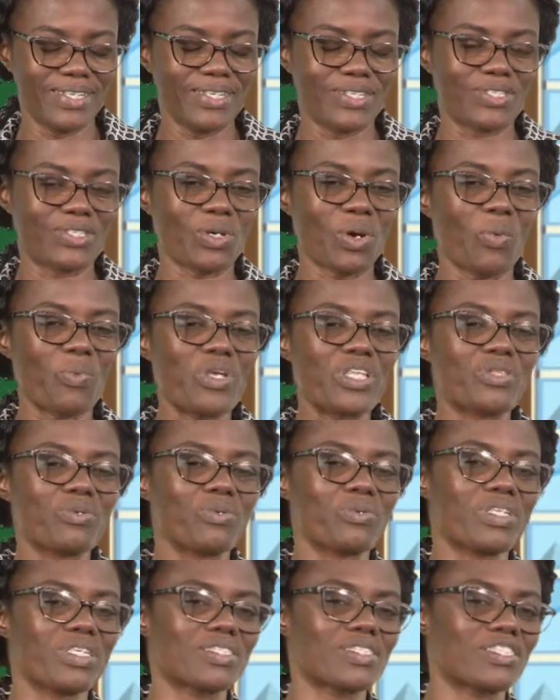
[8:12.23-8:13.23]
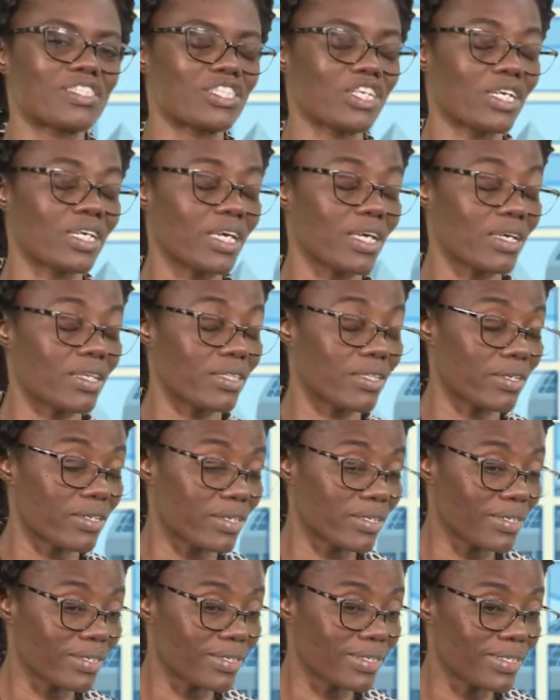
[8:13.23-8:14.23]
So we do this
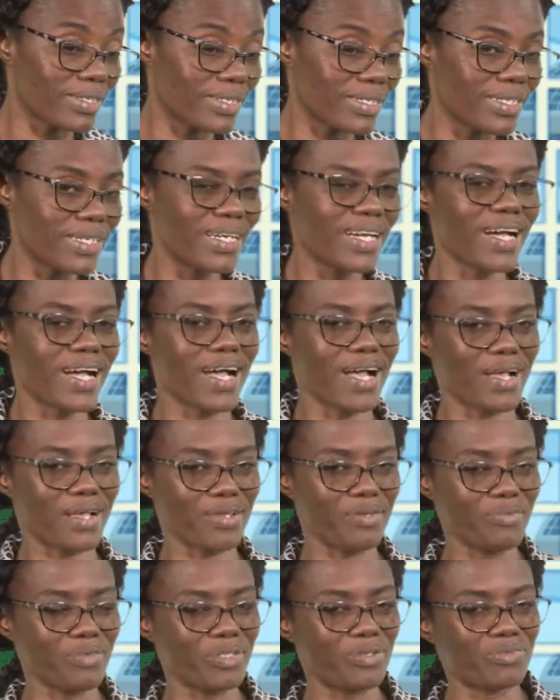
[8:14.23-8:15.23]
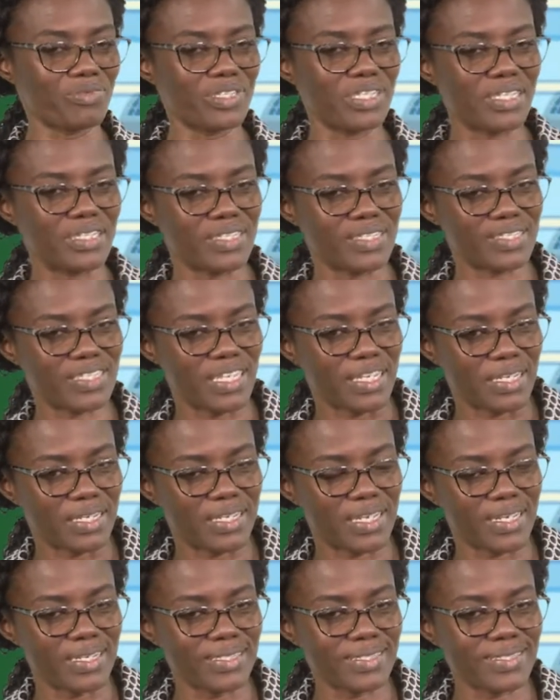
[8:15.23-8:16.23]
together. I will read a
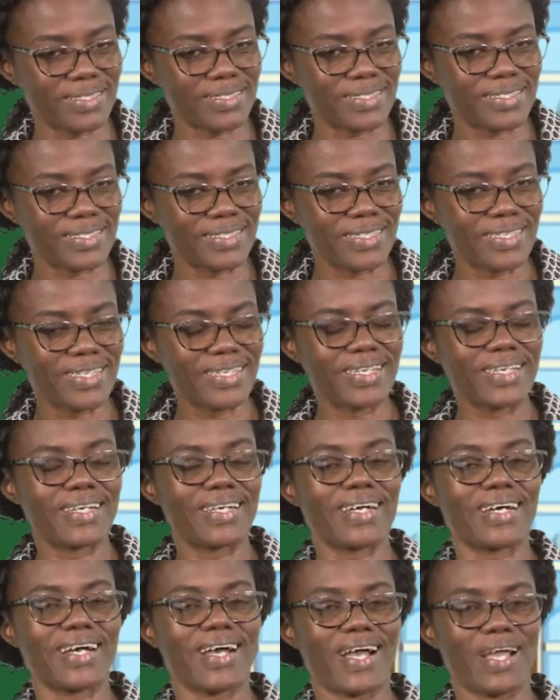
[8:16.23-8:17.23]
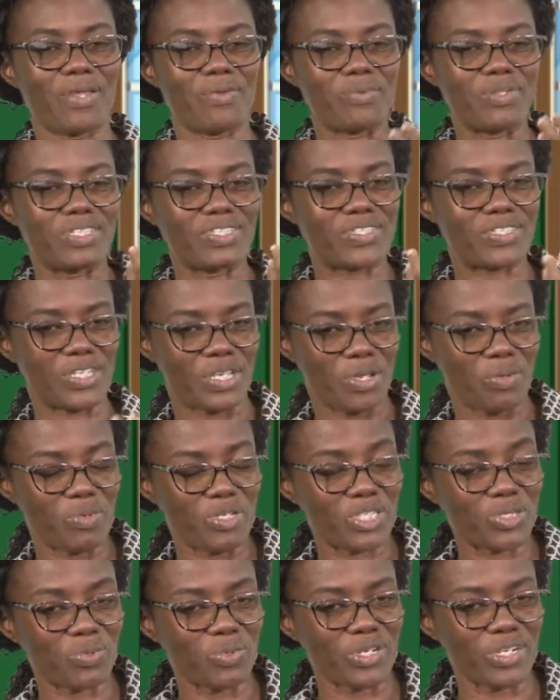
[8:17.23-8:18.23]
sentence. I will say
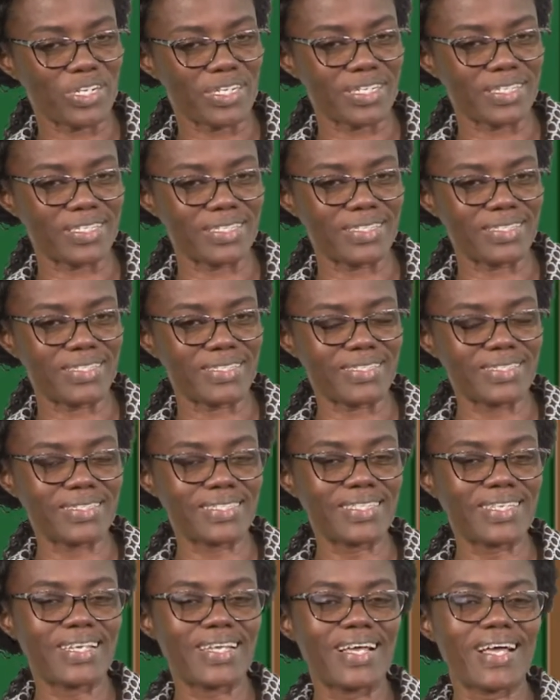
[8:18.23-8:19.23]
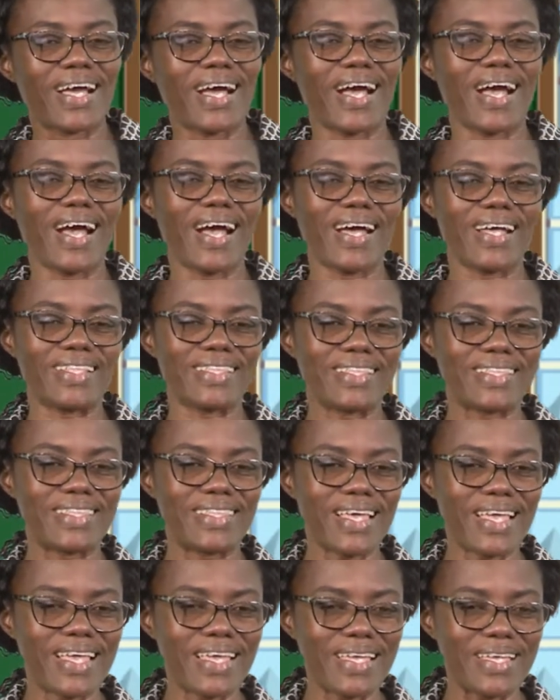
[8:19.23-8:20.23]
which word it is, and
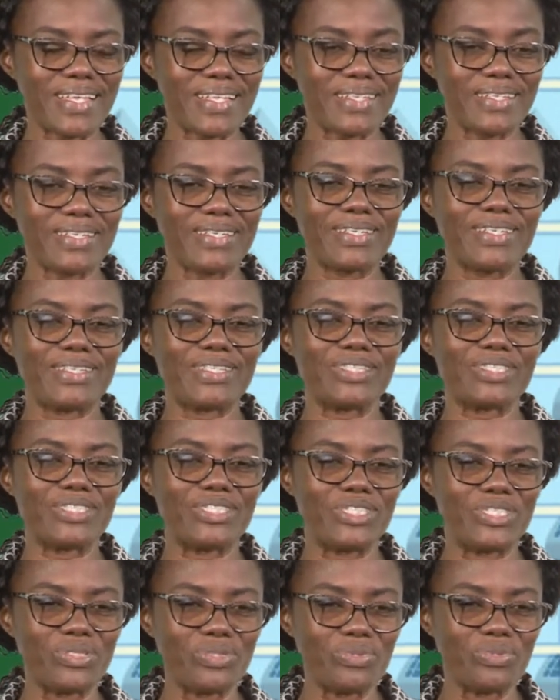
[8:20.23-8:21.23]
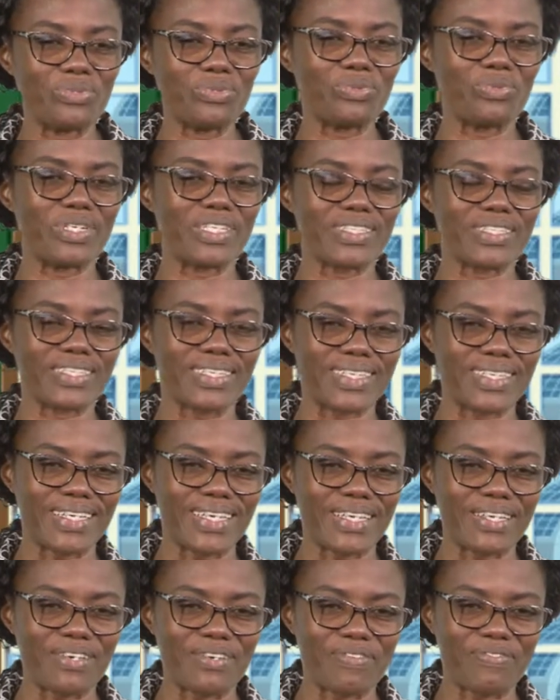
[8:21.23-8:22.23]
then you will
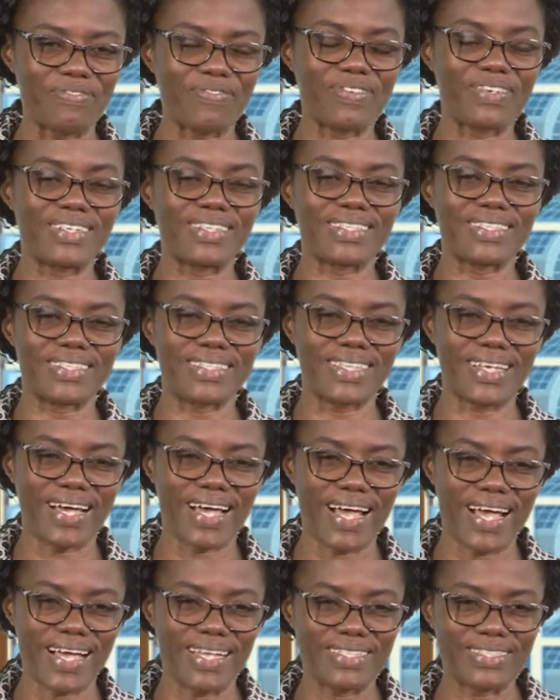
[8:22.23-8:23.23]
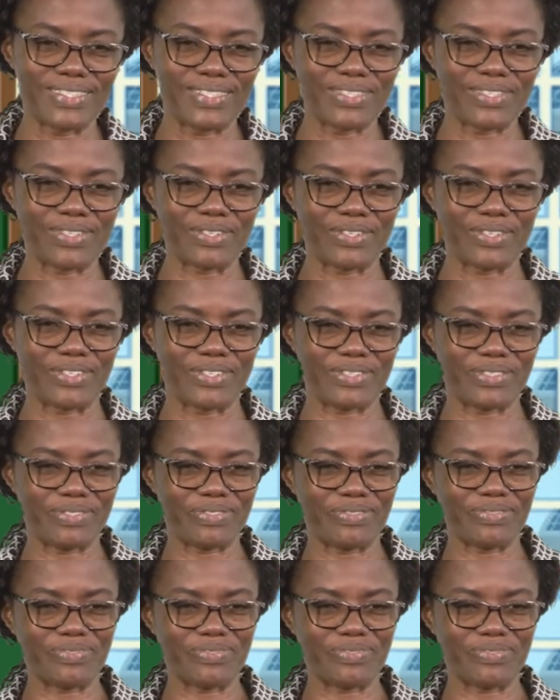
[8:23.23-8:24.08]
give the answer.